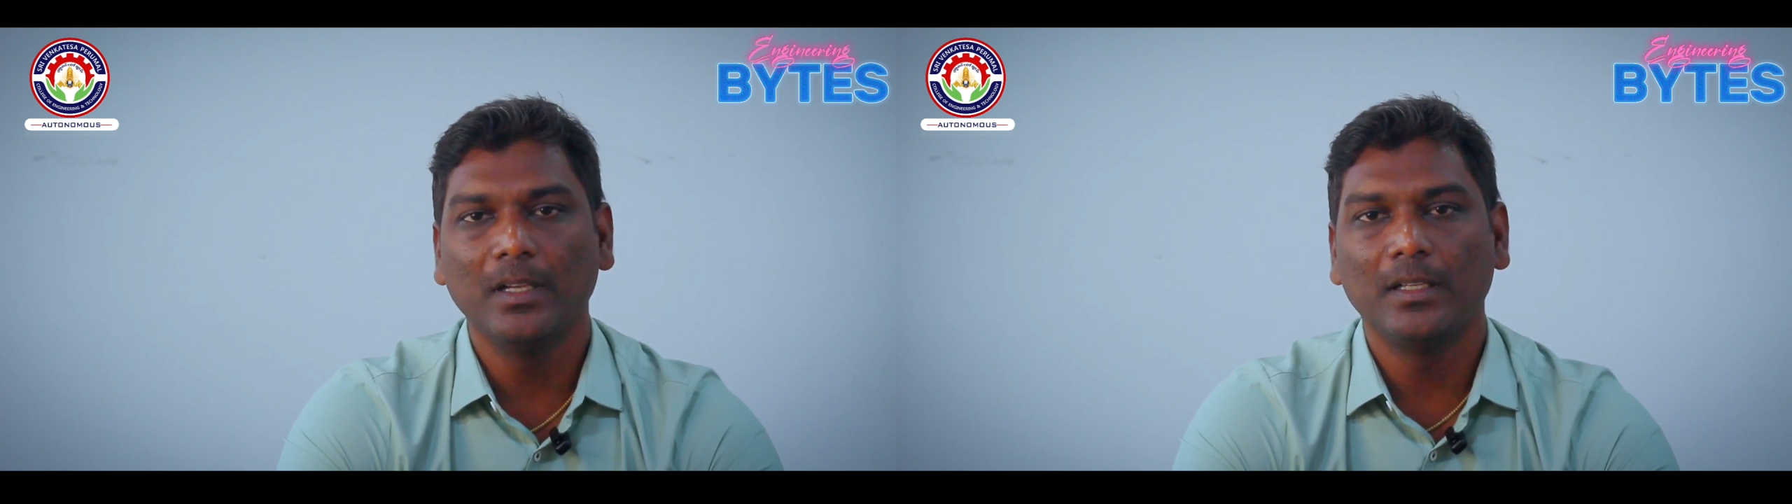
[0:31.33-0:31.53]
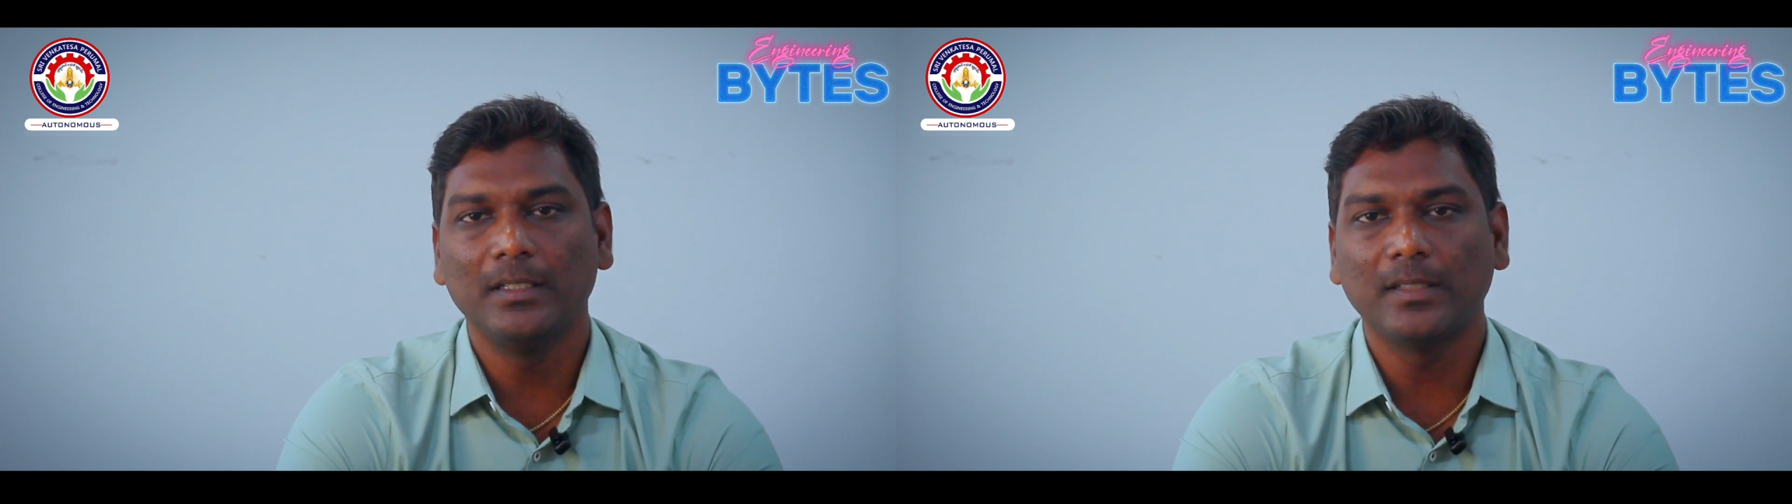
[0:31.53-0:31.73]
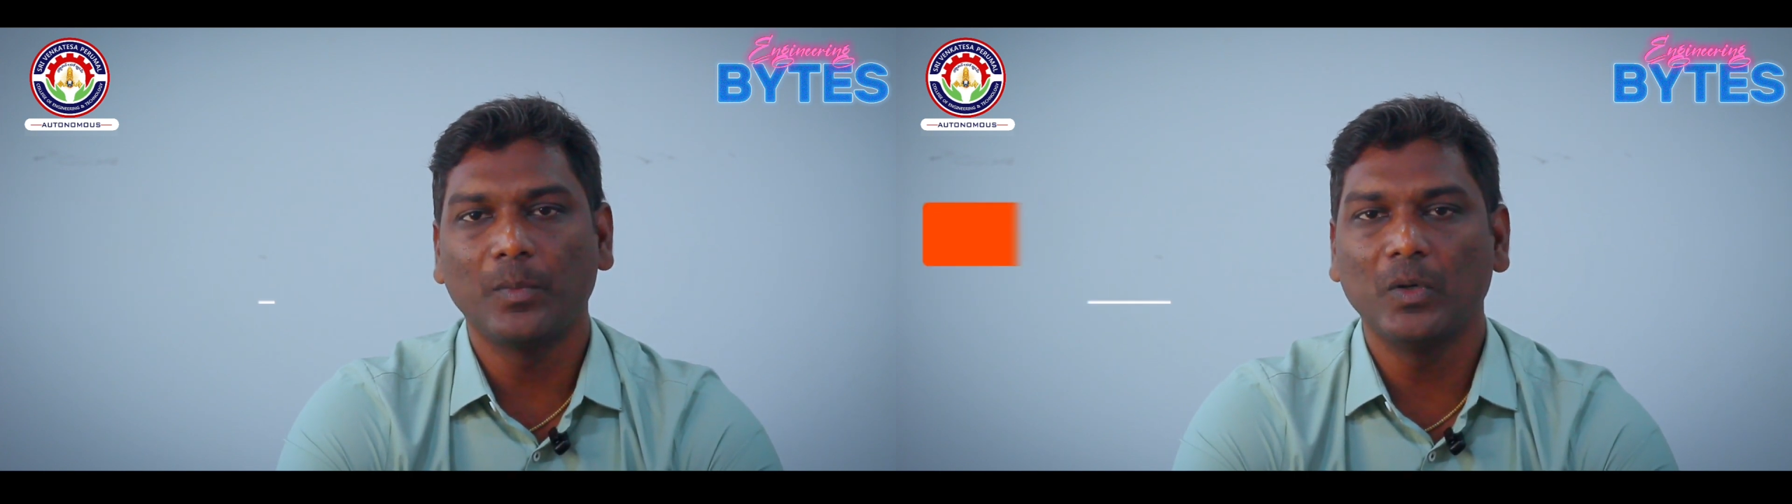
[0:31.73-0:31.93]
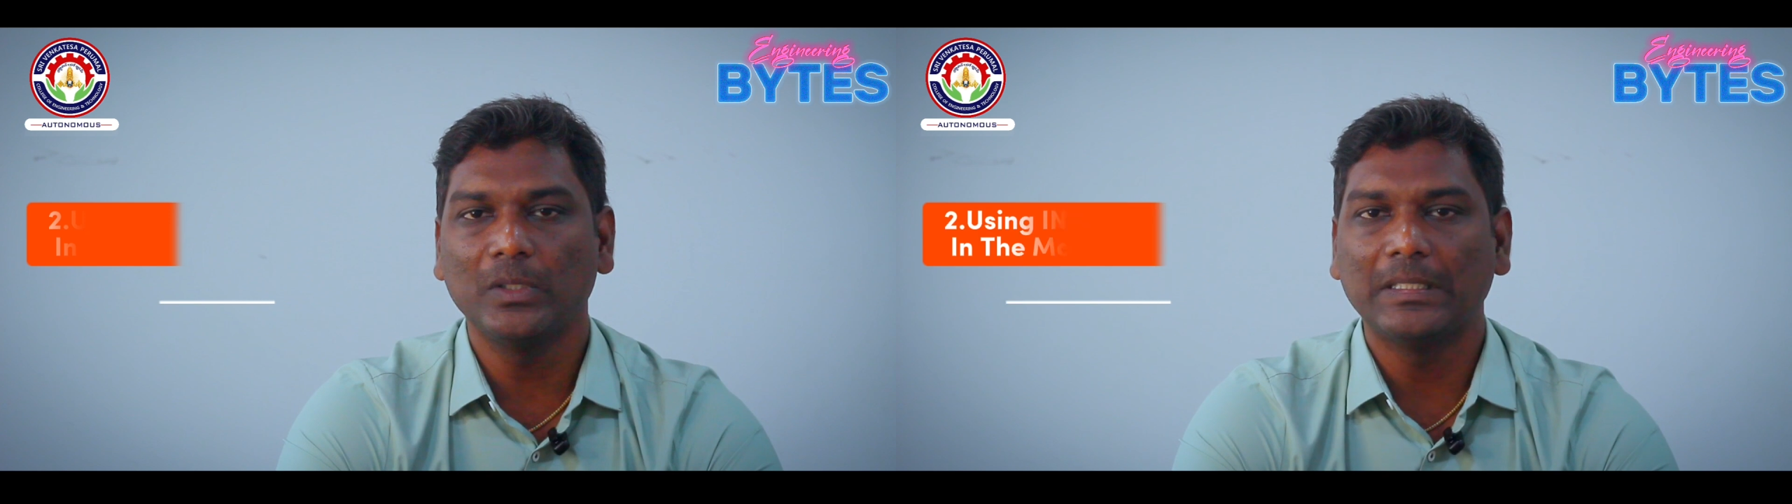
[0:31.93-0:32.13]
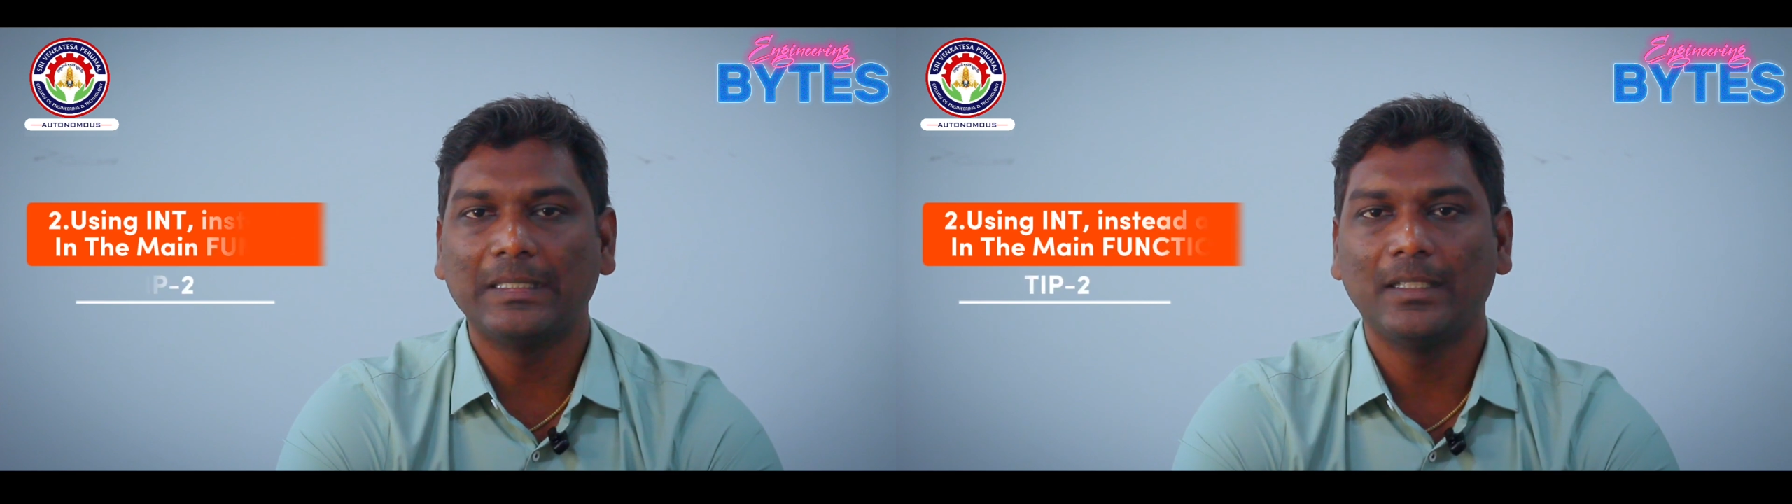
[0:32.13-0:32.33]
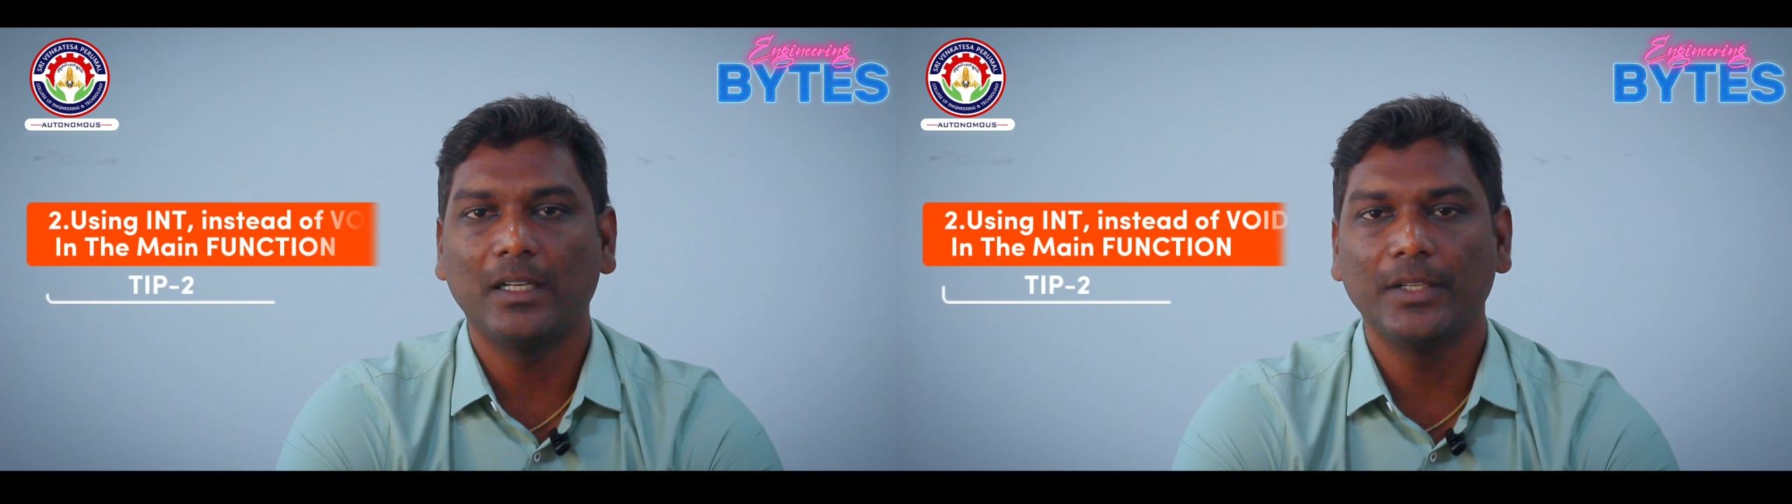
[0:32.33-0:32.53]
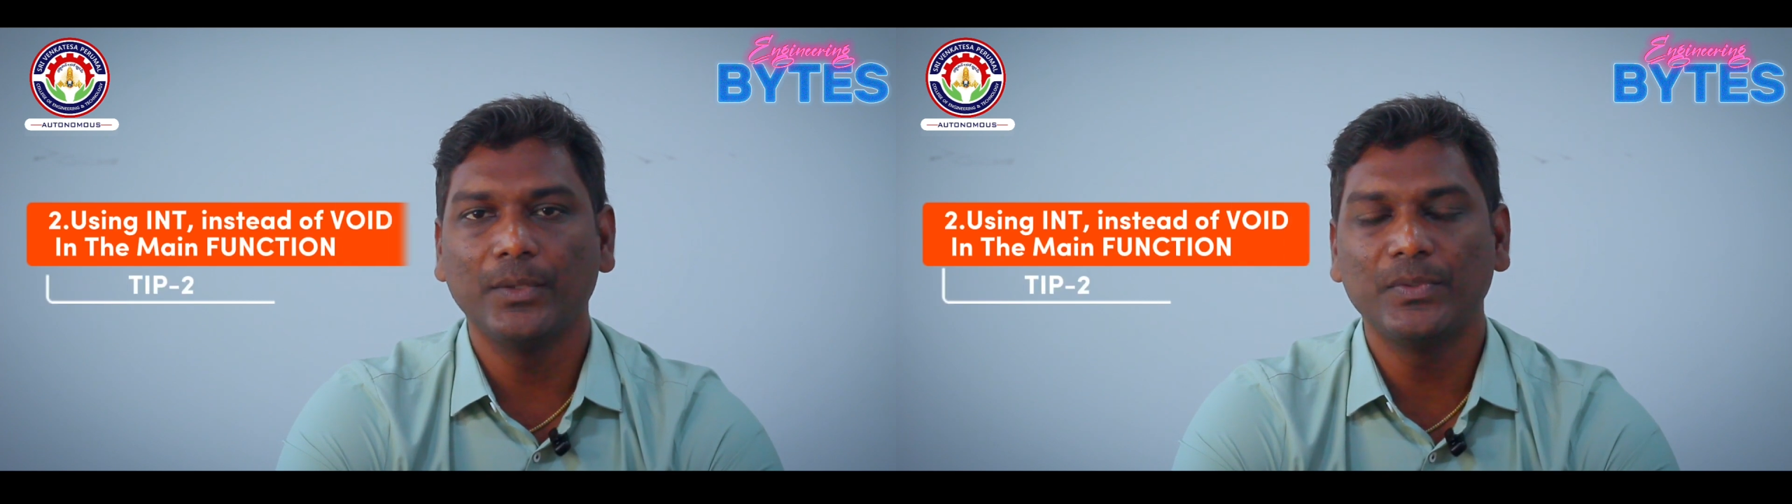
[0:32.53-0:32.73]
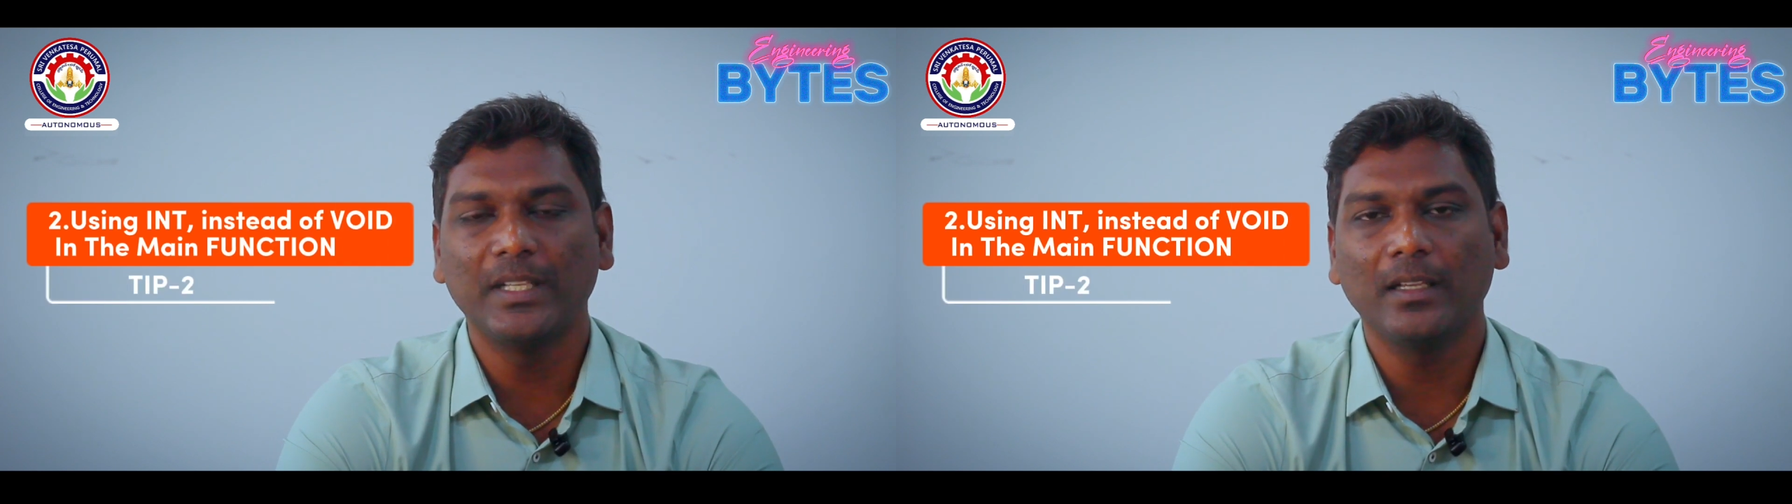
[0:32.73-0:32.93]
is about
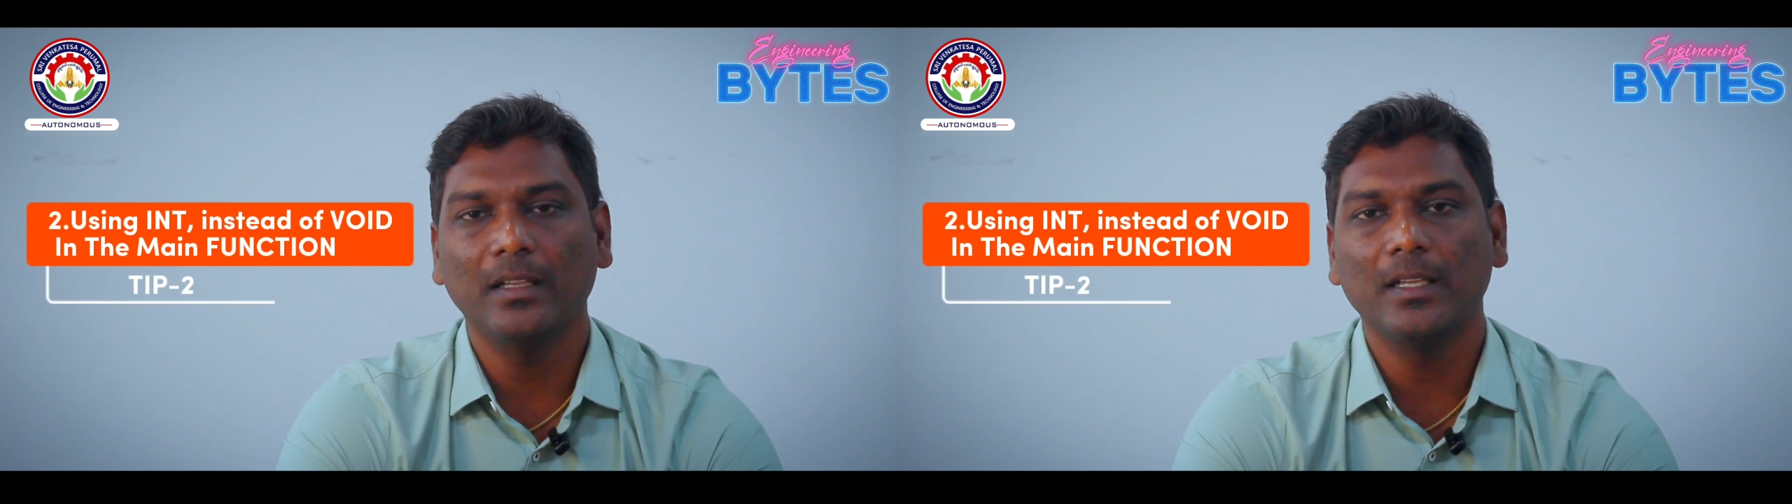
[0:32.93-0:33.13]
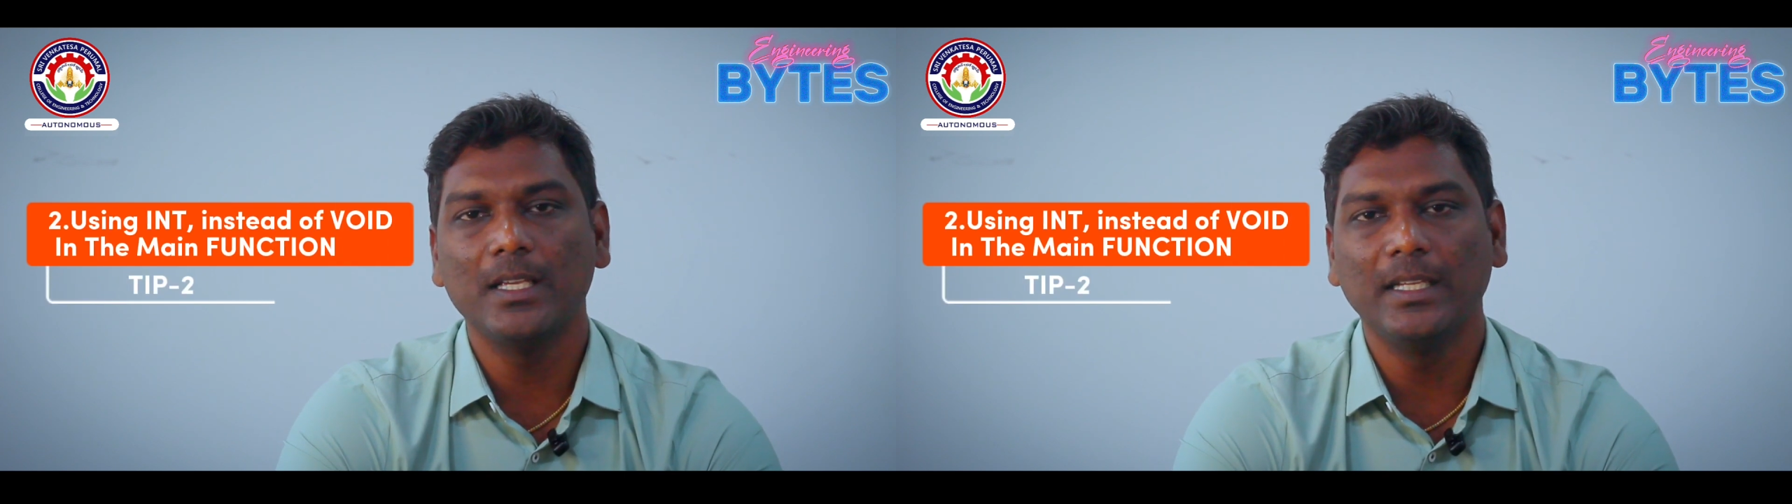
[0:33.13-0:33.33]
using